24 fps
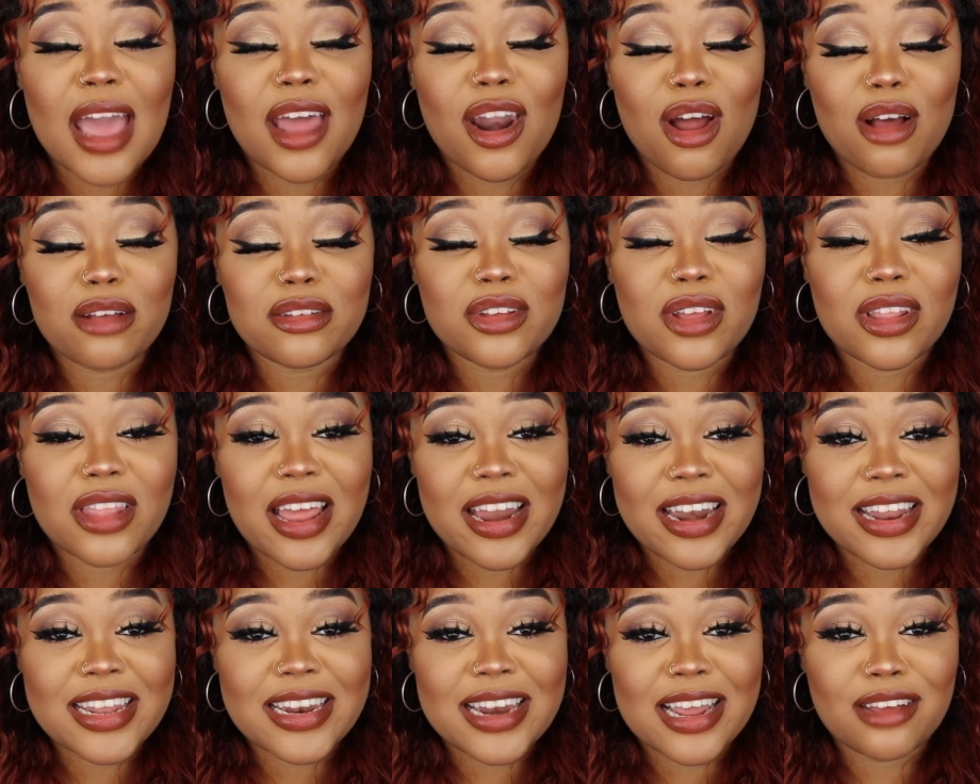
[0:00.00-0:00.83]
And also a
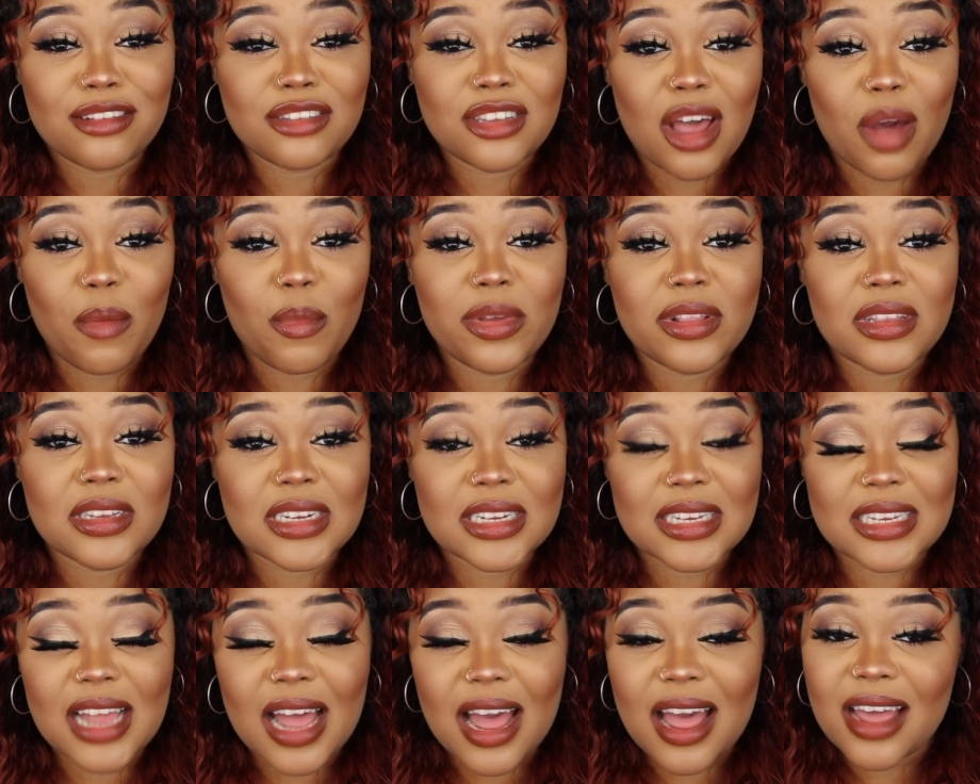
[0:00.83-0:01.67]
lot of the nails come with
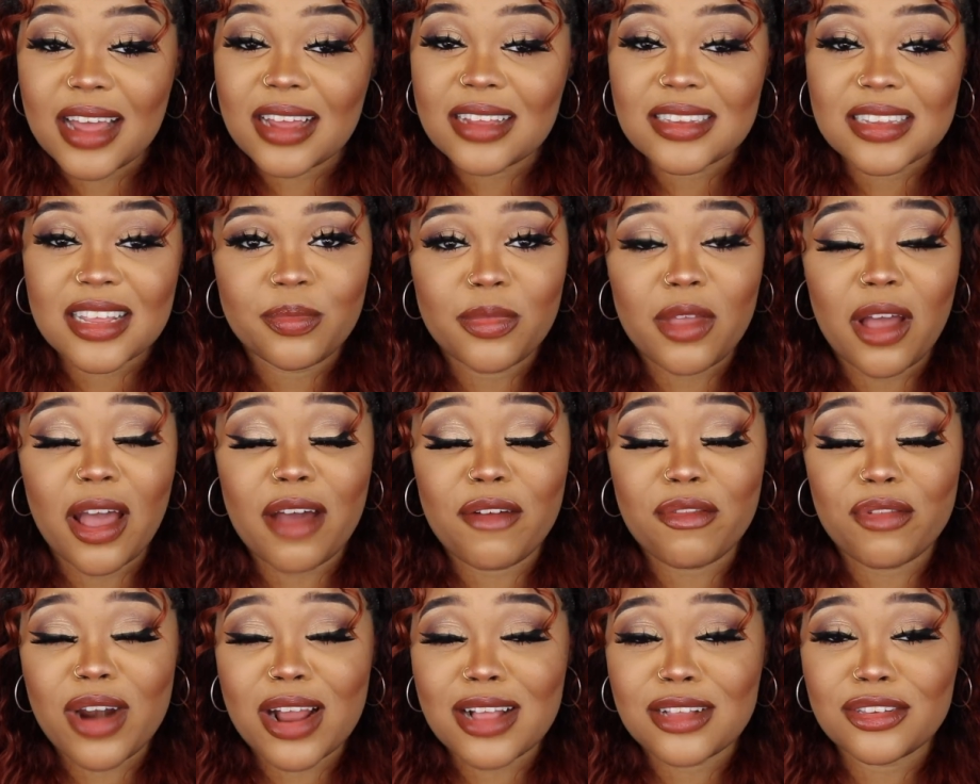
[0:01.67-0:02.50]
designs, like they'll
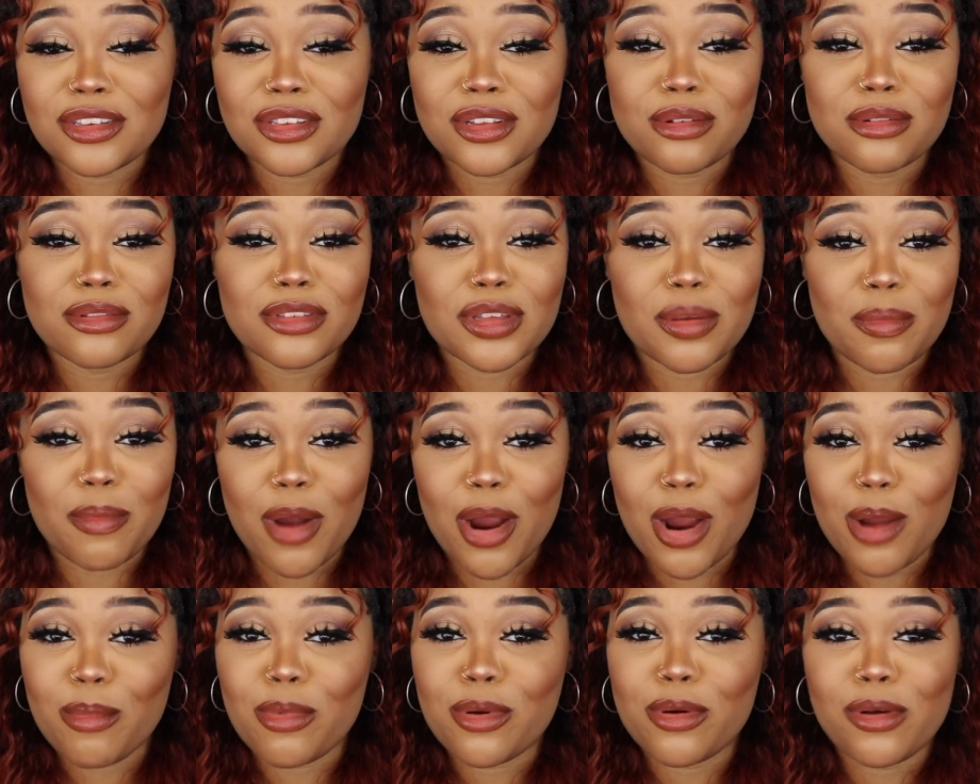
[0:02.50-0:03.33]
have rhinestones and
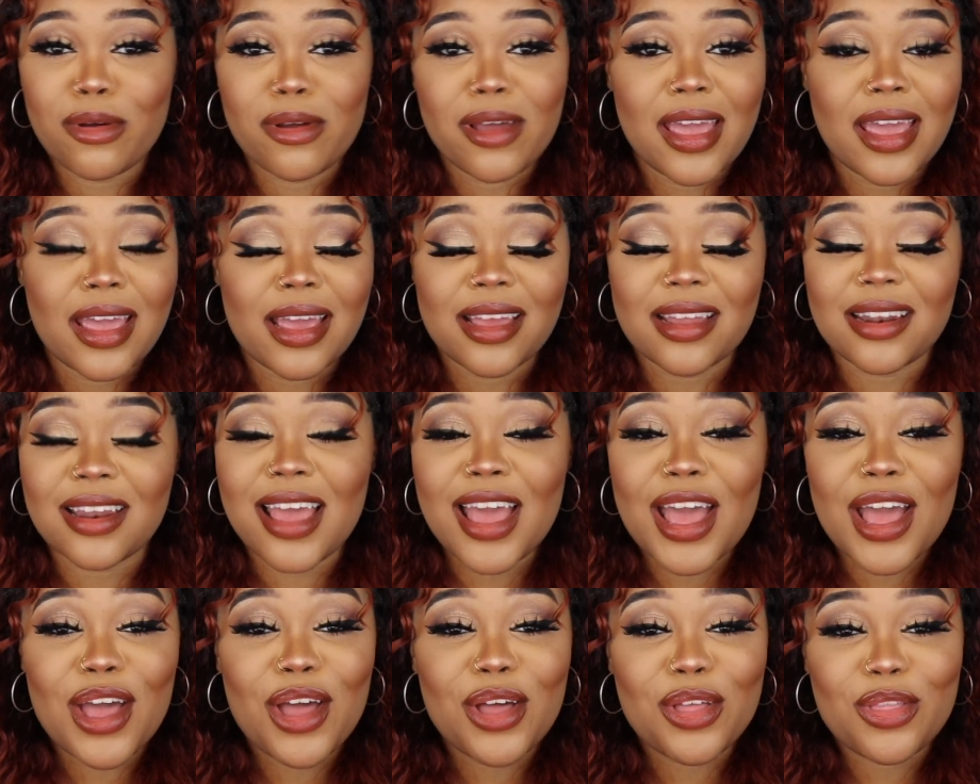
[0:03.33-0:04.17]
marble and
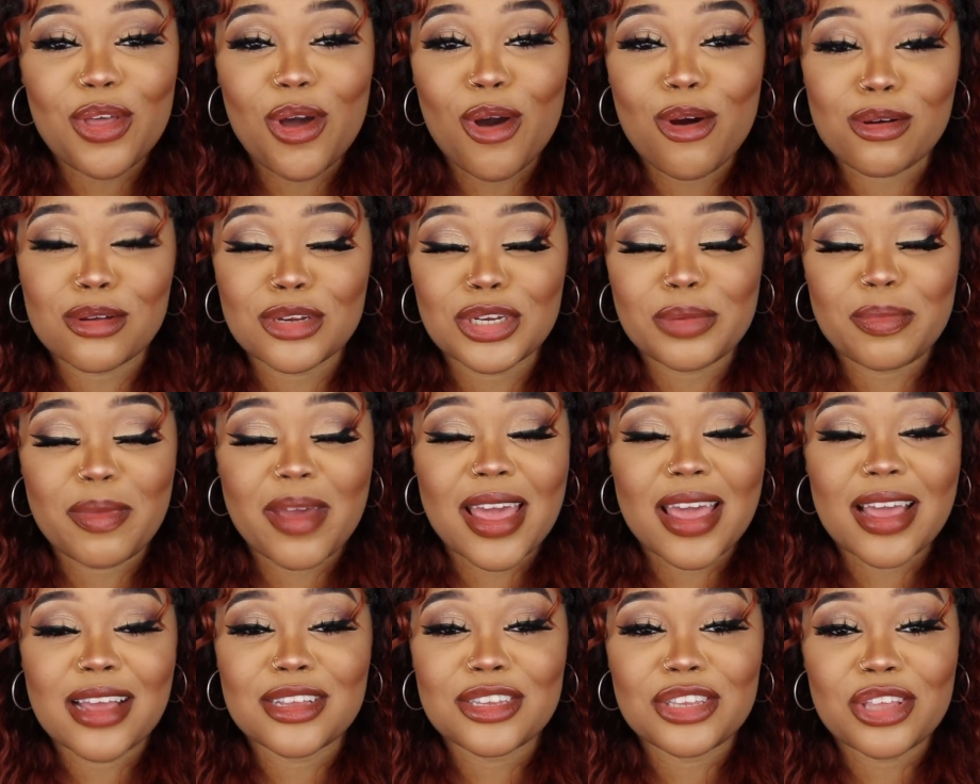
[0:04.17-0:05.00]
the whole shebang.